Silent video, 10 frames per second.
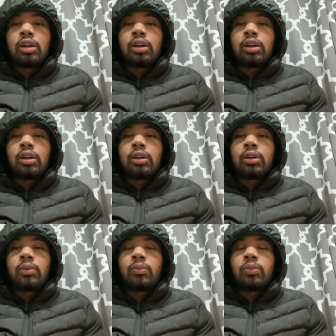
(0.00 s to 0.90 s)

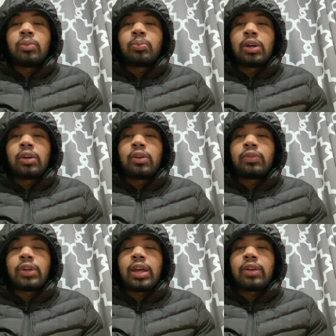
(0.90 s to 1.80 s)
Um, we
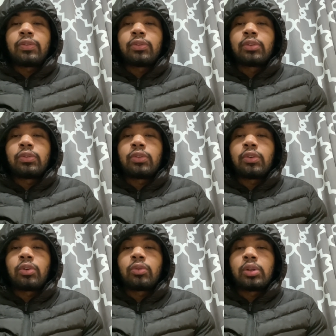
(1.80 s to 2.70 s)
both have
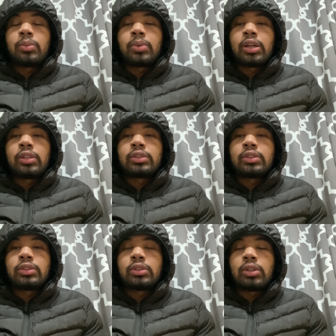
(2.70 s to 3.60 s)
44
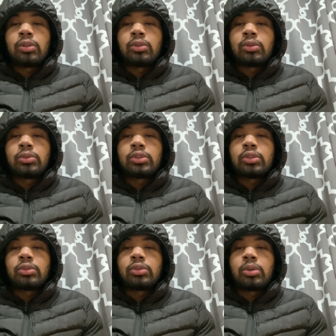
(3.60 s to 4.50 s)
rebounds in total,
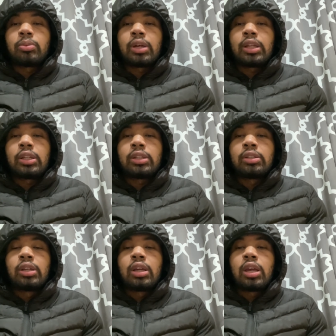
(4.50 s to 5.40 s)
so nobody
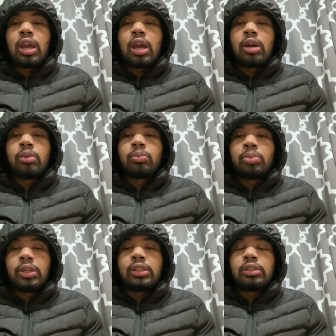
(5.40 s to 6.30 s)
I'll
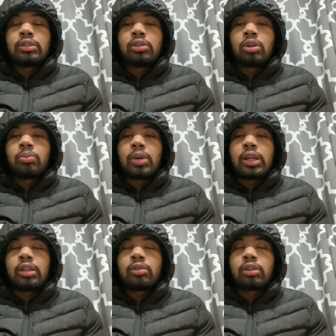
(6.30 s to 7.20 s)
beat,
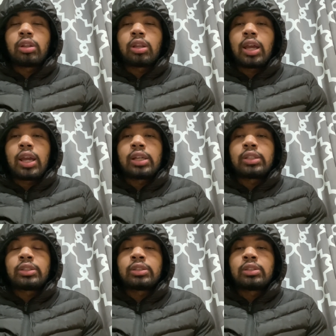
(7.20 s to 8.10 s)
nobody on the
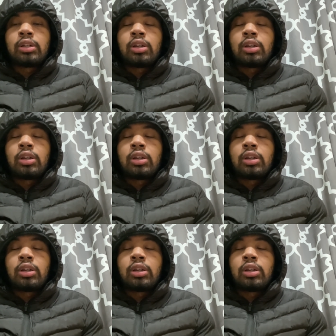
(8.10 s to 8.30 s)
glass.